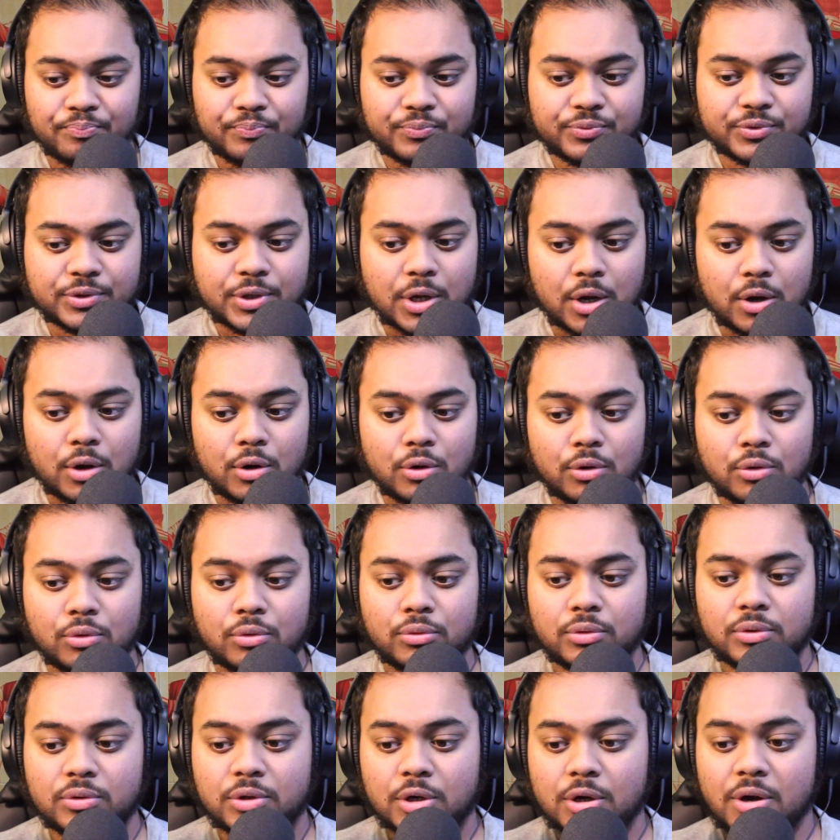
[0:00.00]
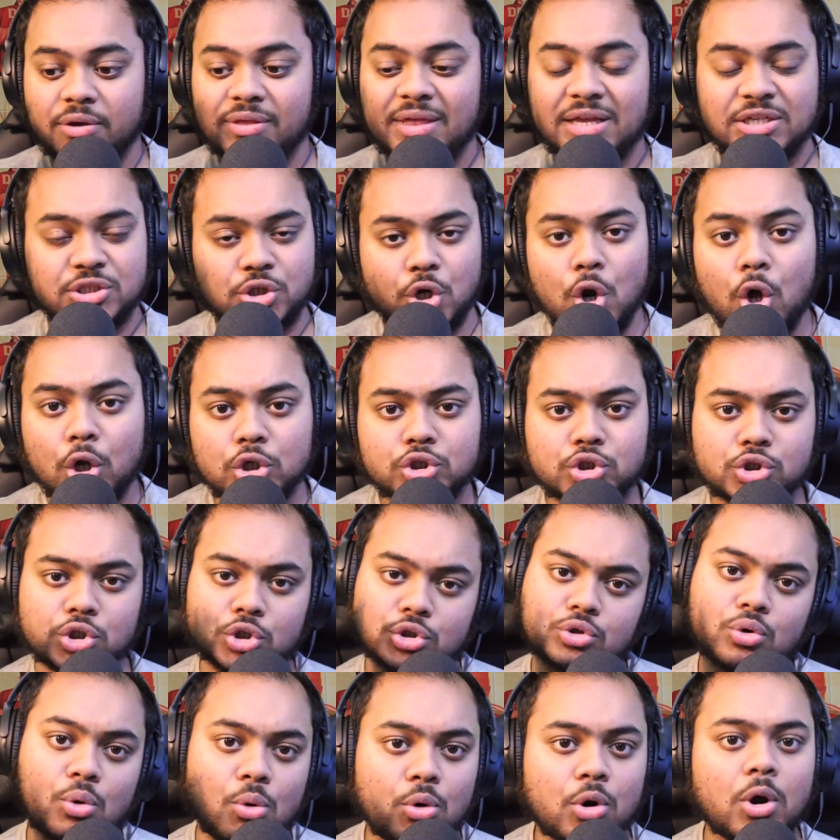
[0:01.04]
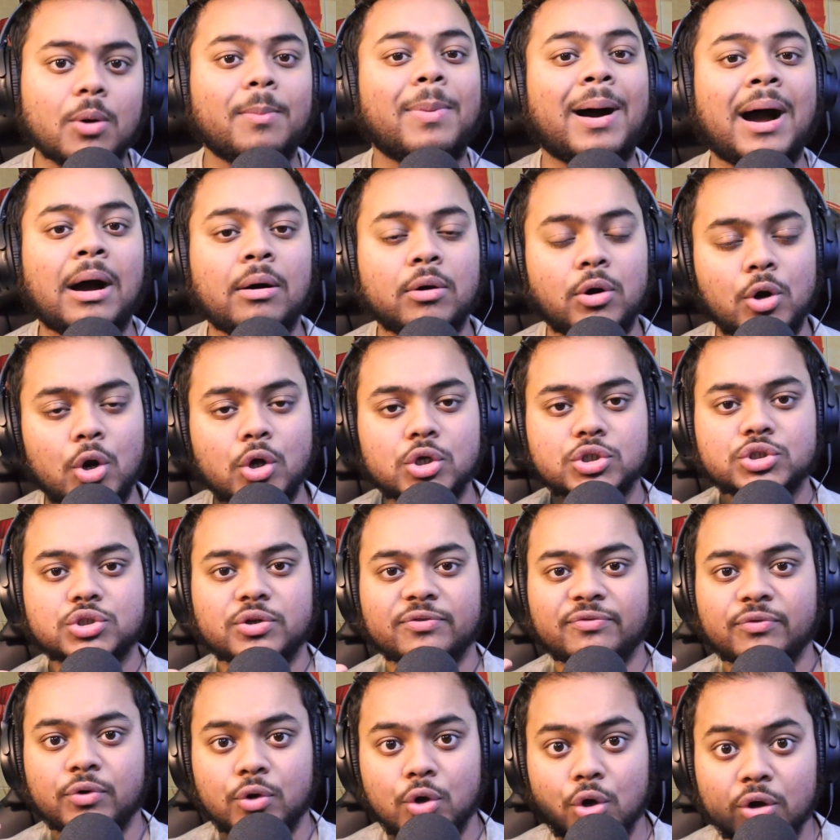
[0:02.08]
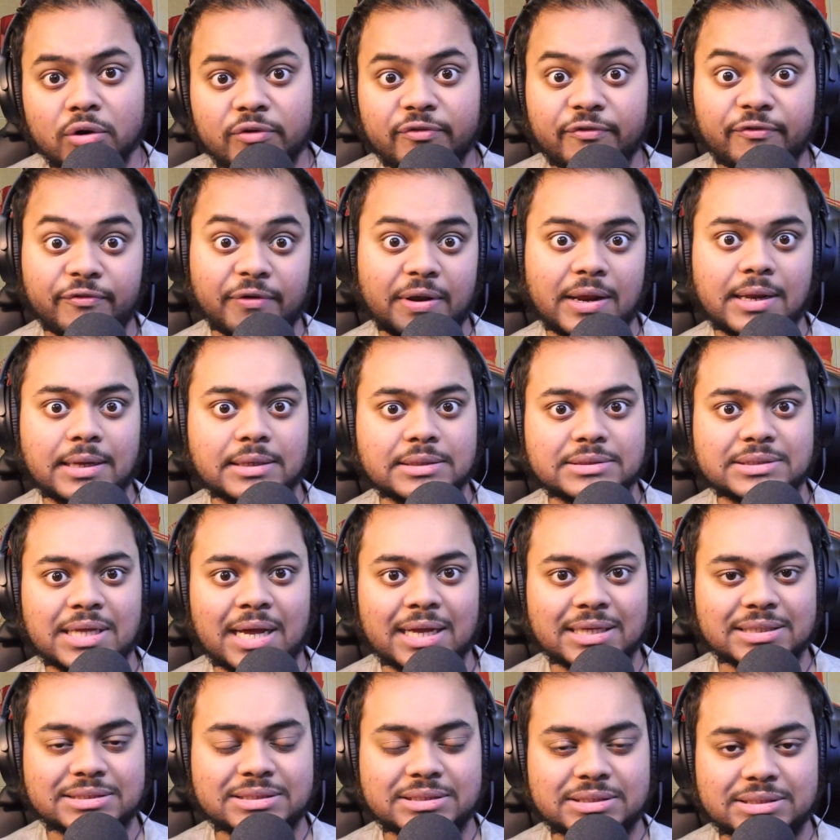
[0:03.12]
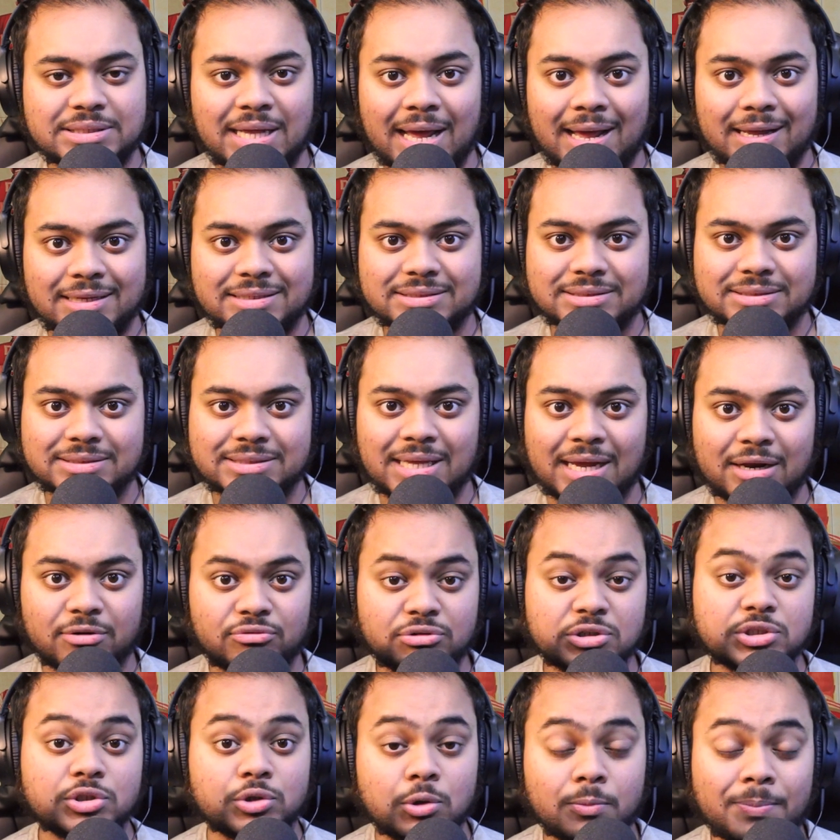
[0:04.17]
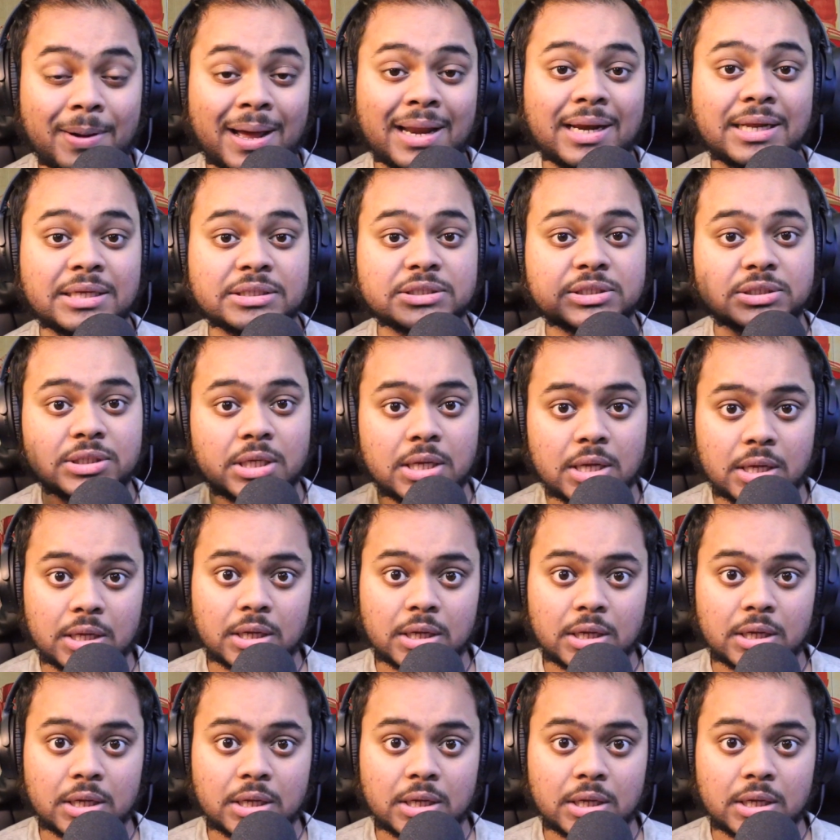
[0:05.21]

So there's lots to talk about, lots of good things that Crystal Palace